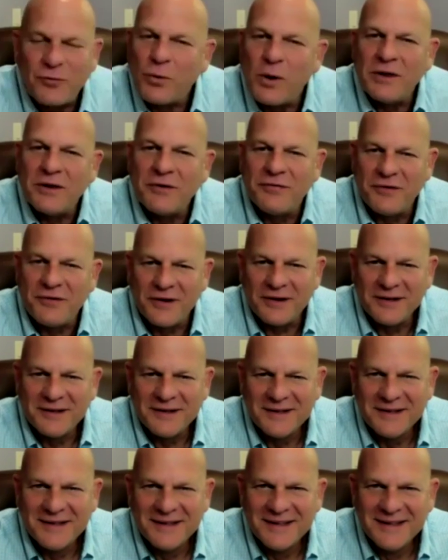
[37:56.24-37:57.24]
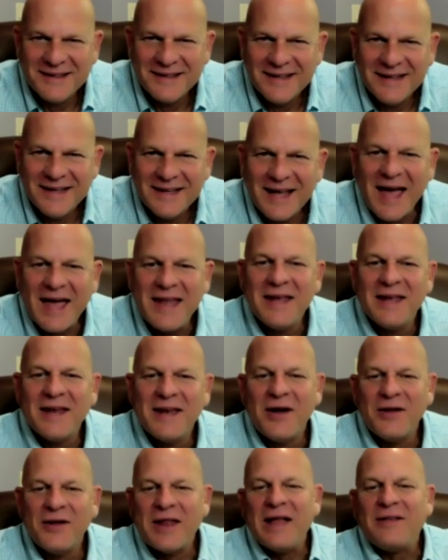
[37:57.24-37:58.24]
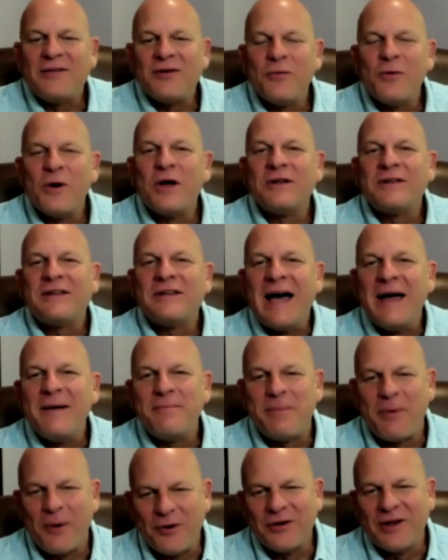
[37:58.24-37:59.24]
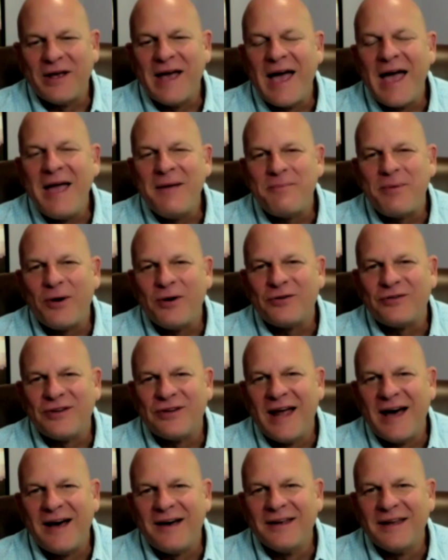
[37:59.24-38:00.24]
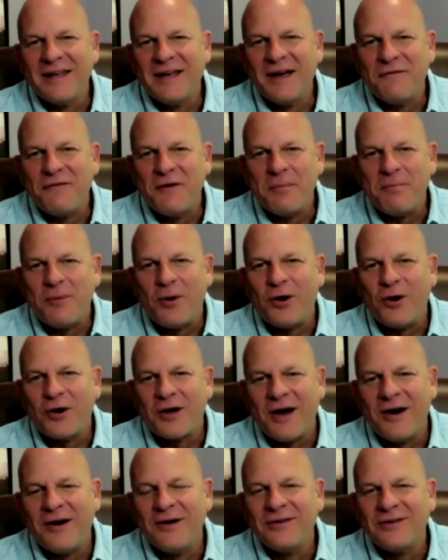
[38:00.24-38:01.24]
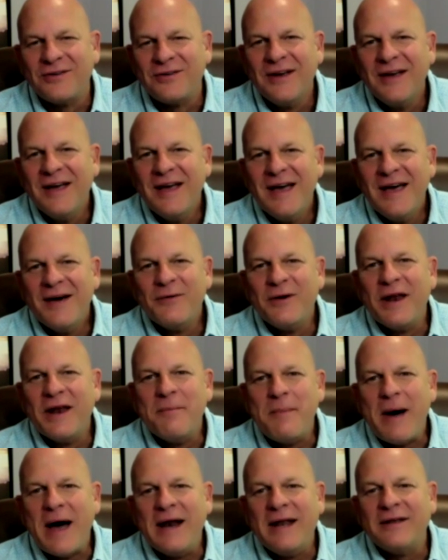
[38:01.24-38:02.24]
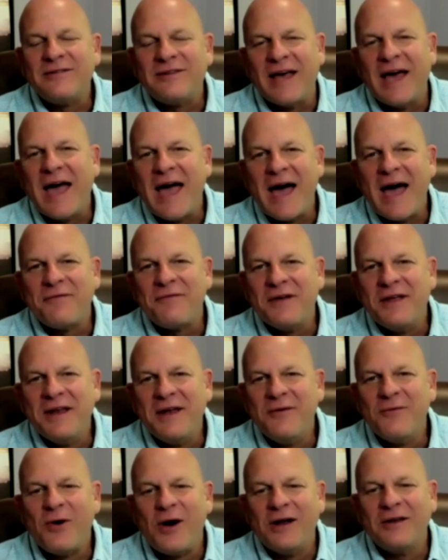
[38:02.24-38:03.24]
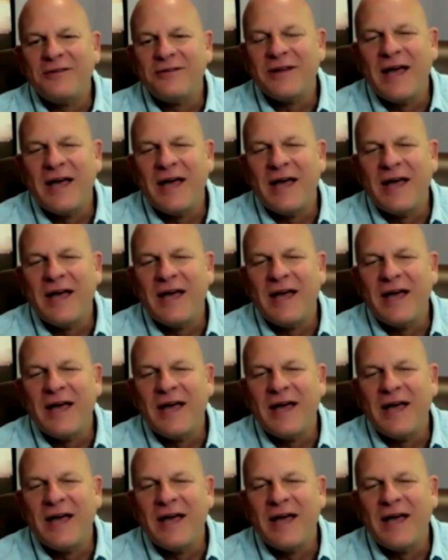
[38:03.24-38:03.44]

wonderful. and you yeah. know, that's a real type per A personality, a football coach with a minus a half, and he wants